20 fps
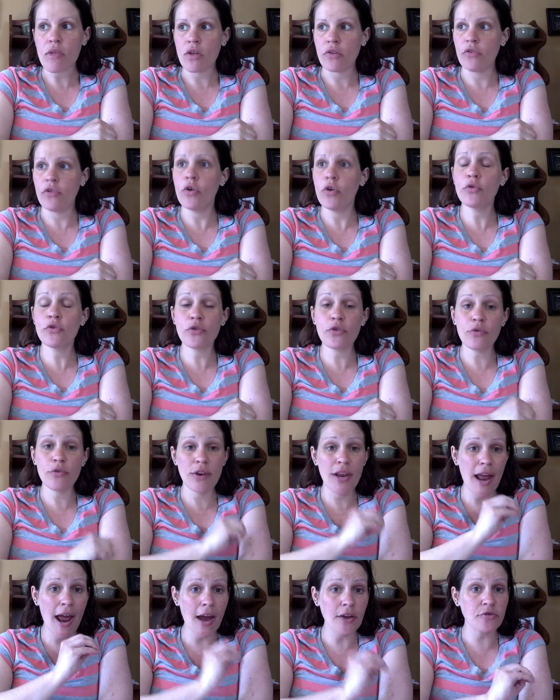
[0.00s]
those are
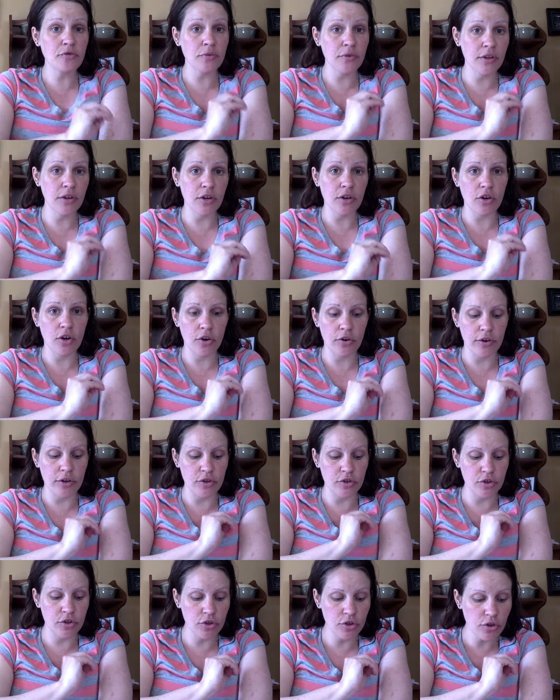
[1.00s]
naturally
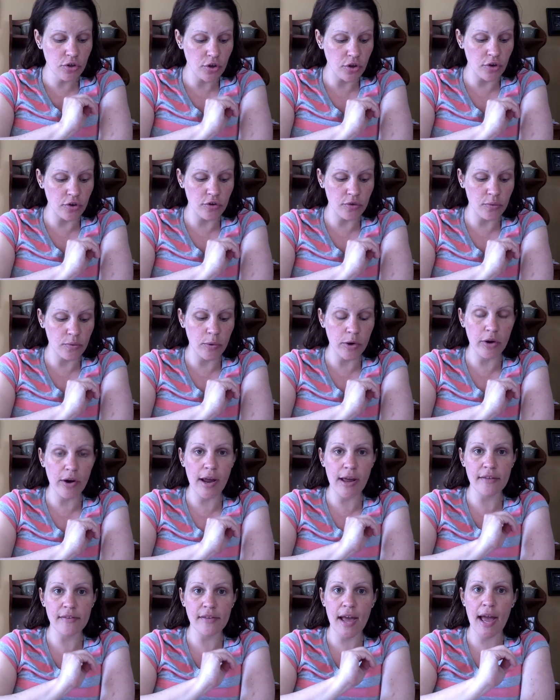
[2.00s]
occurring sugars,
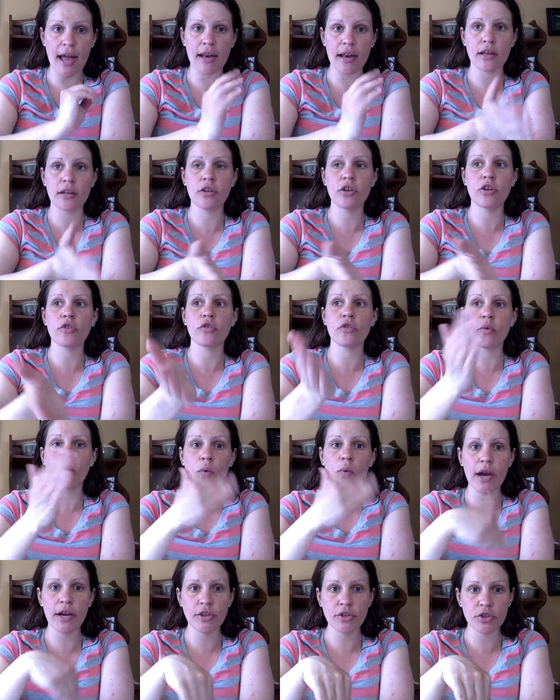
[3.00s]
whereas adding, the
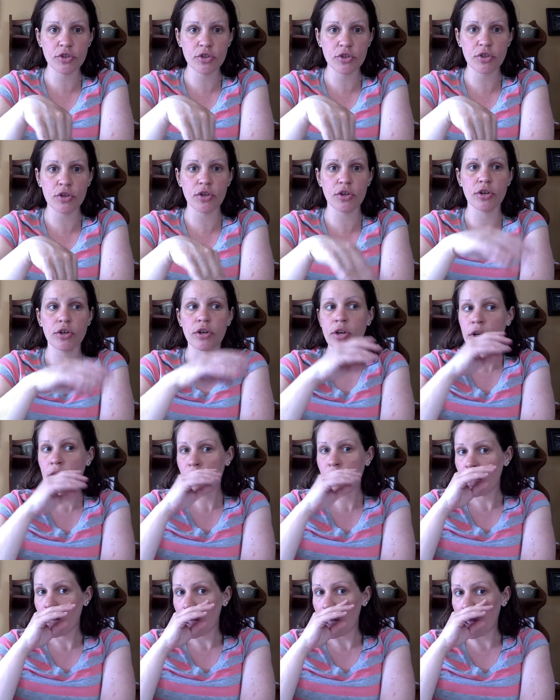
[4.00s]
white sugar
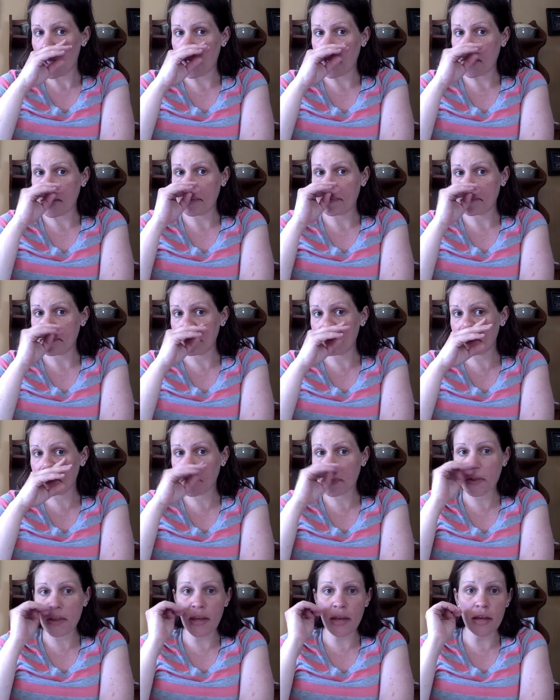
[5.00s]
and
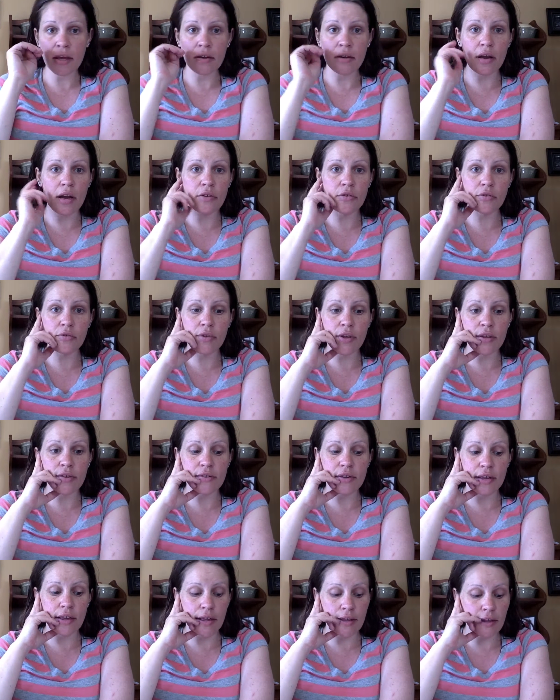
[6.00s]
other
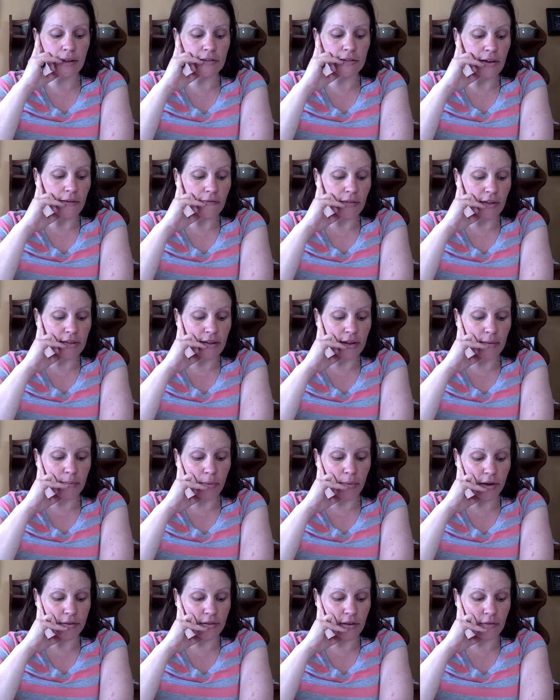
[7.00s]
things like, and the stuff that's in
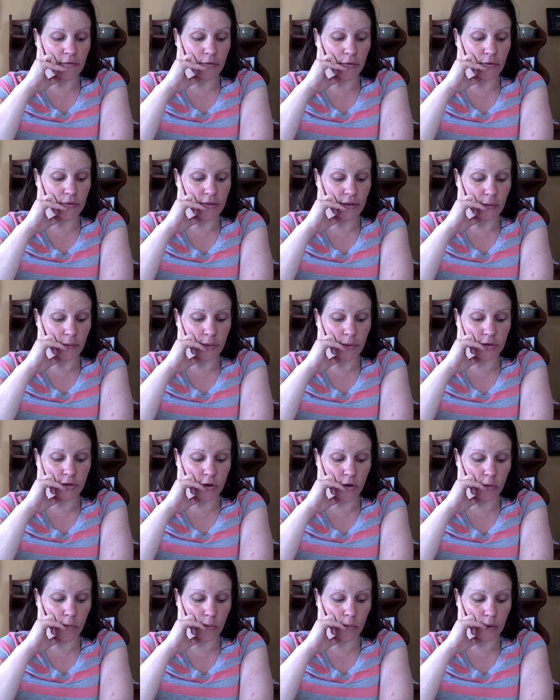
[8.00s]
processed foods that we
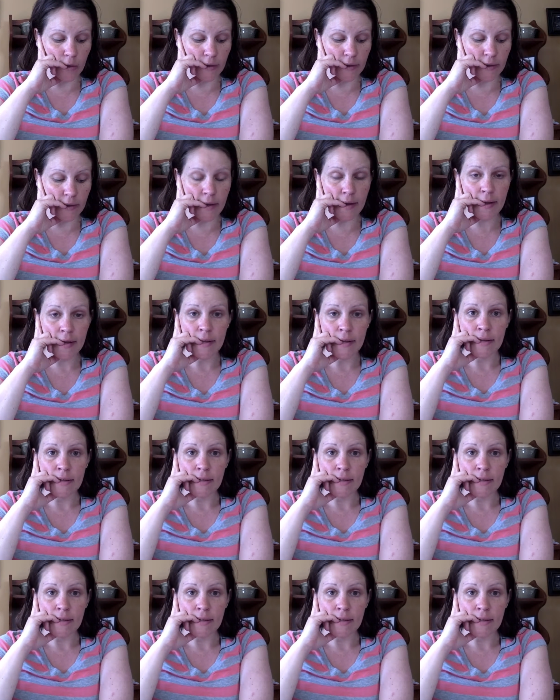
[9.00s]
don't really